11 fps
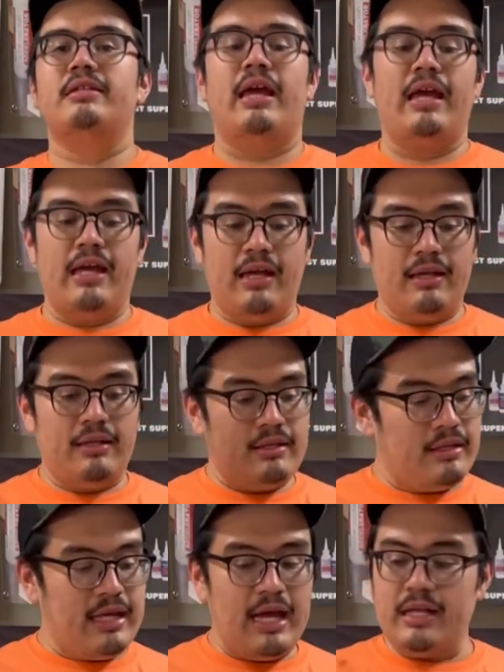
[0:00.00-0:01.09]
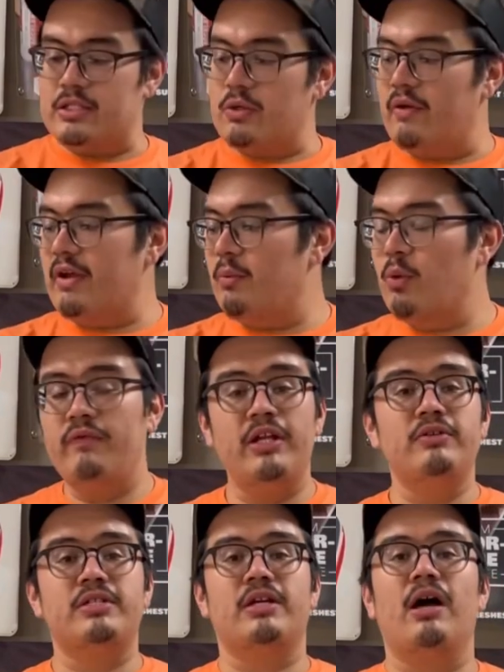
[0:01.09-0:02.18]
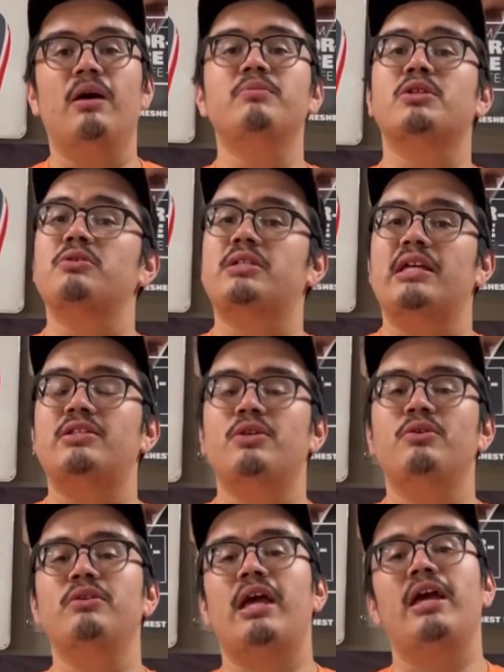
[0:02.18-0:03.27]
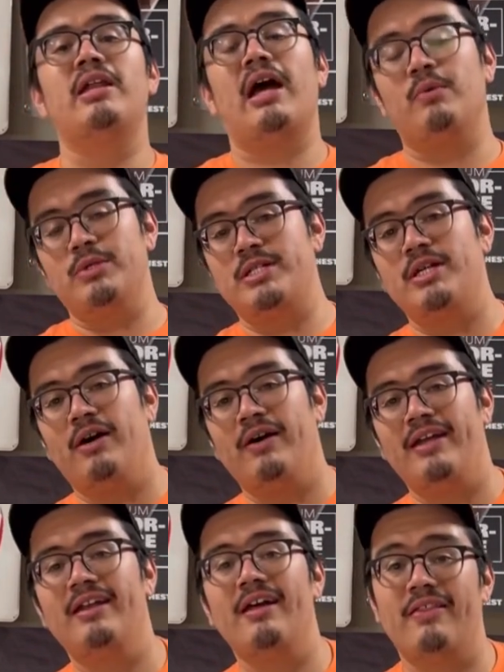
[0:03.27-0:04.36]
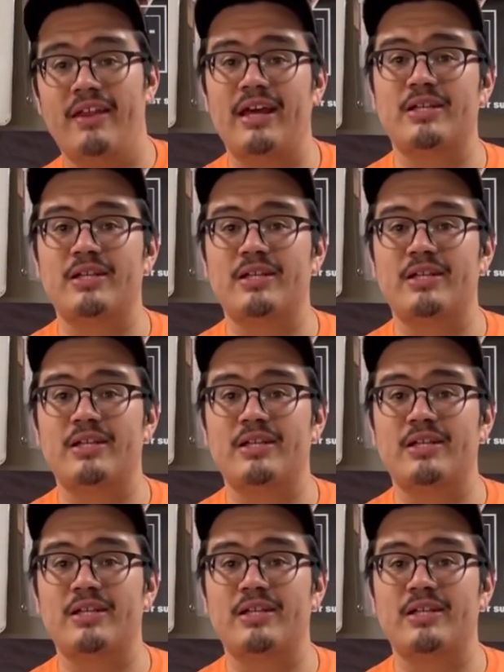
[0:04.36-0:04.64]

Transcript: and yeah, so I've got more videos to come, so stay tuned, and I will see y'all in the next